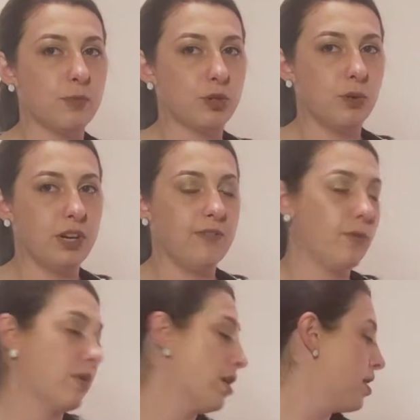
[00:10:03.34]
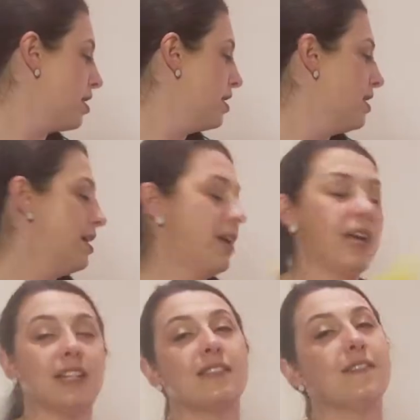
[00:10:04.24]
number 24,
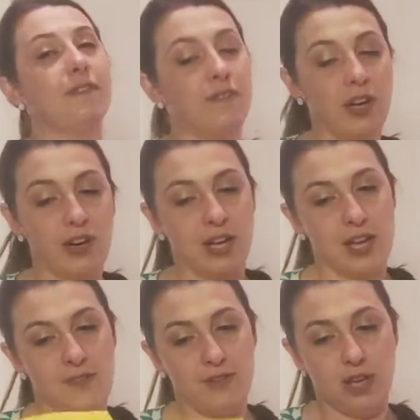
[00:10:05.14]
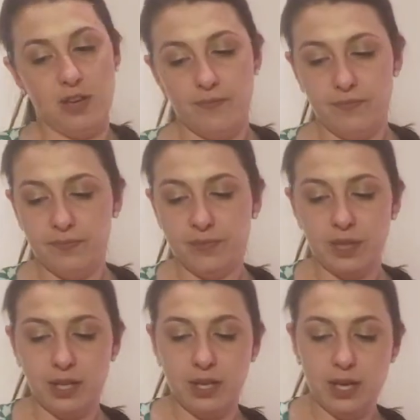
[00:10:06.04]
it's very iffy.
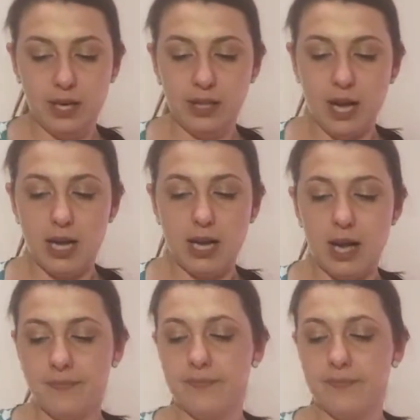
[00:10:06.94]
And that